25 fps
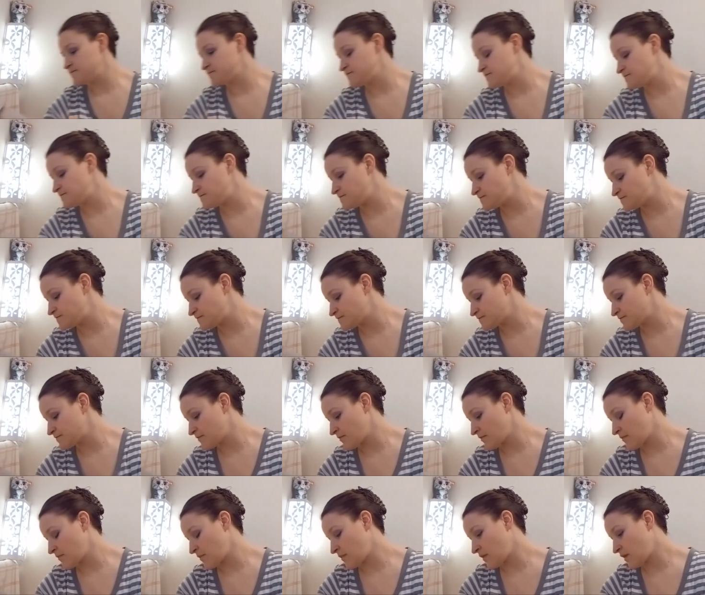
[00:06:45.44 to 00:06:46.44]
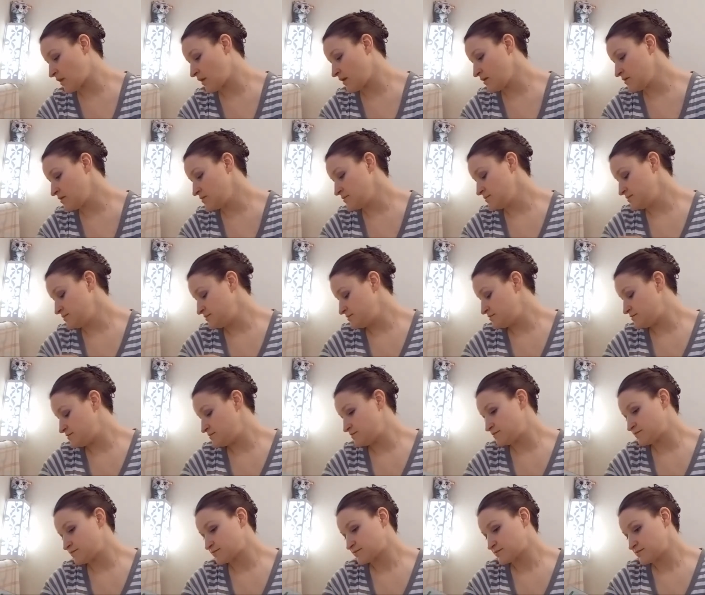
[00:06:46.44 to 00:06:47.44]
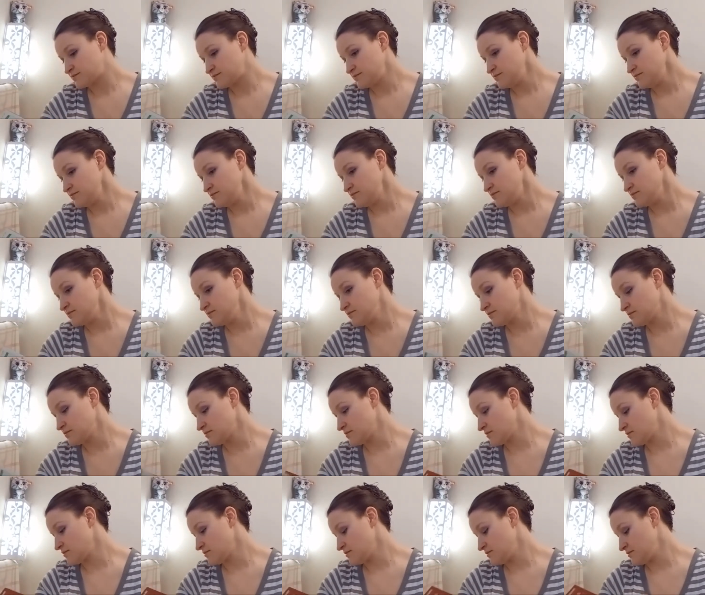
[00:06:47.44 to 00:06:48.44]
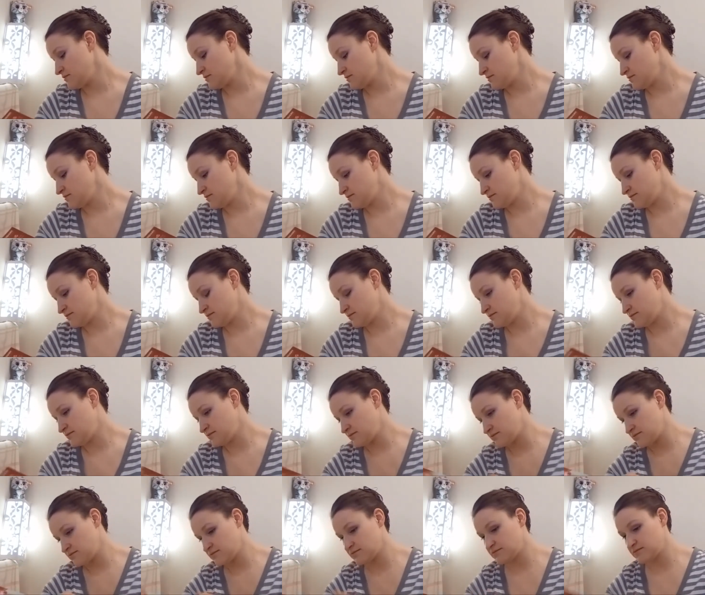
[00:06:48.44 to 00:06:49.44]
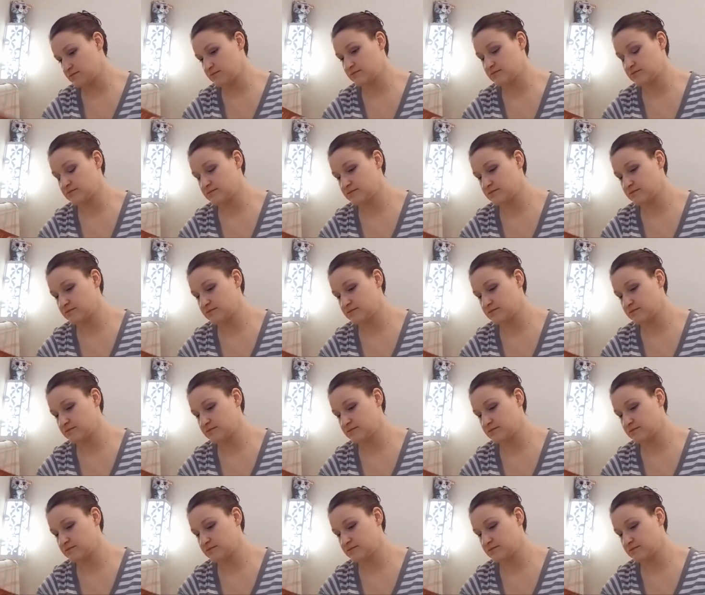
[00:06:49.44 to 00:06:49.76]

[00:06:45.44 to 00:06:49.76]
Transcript: No one is speaking in this clip.